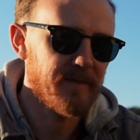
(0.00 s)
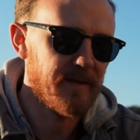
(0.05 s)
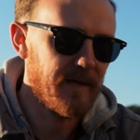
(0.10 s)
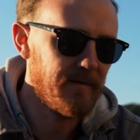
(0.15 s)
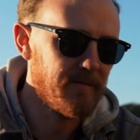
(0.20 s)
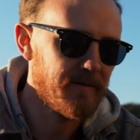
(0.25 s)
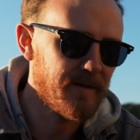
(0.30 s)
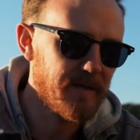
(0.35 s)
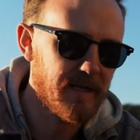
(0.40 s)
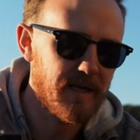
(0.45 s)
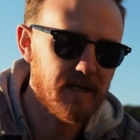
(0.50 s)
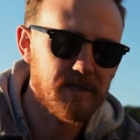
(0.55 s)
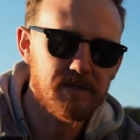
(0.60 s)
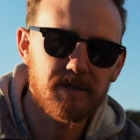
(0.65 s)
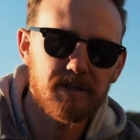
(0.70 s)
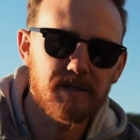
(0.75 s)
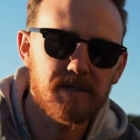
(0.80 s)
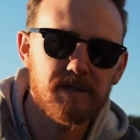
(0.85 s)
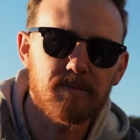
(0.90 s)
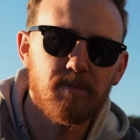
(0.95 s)
Everything
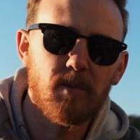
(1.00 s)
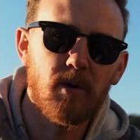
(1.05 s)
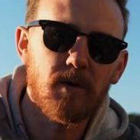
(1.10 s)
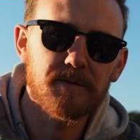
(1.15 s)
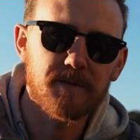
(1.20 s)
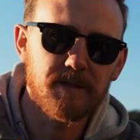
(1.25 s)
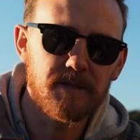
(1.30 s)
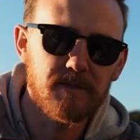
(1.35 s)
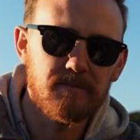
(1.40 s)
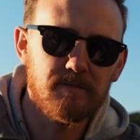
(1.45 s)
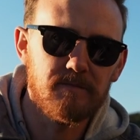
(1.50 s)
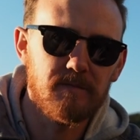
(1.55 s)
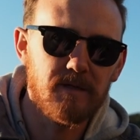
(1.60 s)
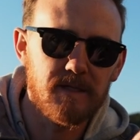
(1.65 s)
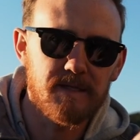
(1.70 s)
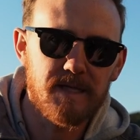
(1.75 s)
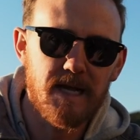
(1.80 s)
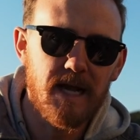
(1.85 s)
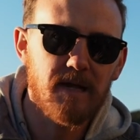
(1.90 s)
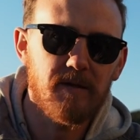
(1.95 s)
actually just bolted
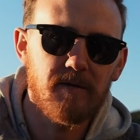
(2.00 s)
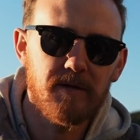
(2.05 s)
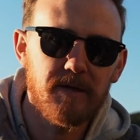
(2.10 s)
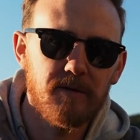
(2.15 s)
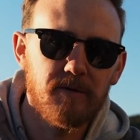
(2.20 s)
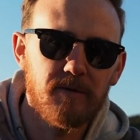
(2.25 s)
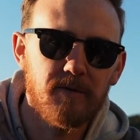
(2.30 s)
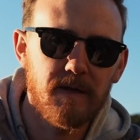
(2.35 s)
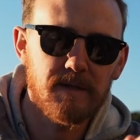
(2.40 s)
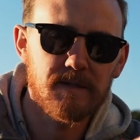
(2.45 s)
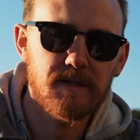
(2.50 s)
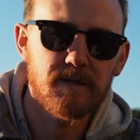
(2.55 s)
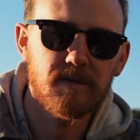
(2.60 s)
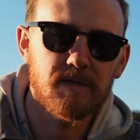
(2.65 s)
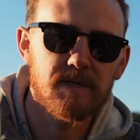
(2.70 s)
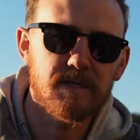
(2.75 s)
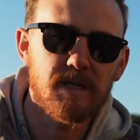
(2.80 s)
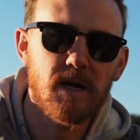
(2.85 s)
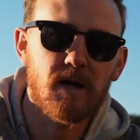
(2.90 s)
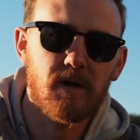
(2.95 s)
exactly into
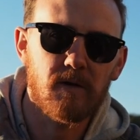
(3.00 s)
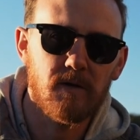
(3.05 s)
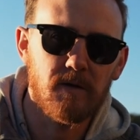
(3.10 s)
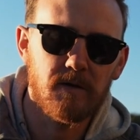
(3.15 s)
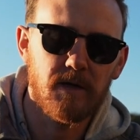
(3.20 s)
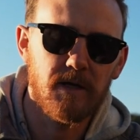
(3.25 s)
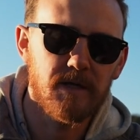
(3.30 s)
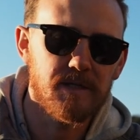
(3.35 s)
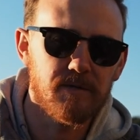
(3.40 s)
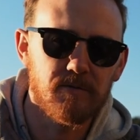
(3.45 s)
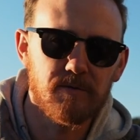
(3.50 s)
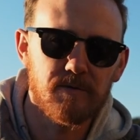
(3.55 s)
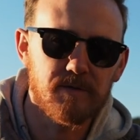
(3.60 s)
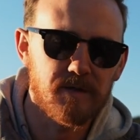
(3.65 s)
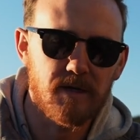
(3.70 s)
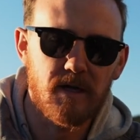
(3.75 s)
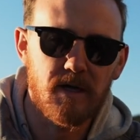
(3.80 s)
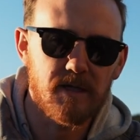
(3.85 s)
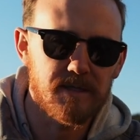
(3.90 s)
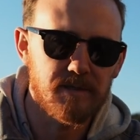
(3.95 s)
the stock location, which
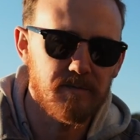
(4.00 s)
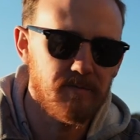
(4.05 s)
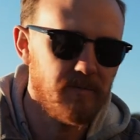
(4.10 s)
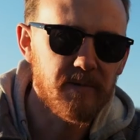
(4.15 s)
is awesome.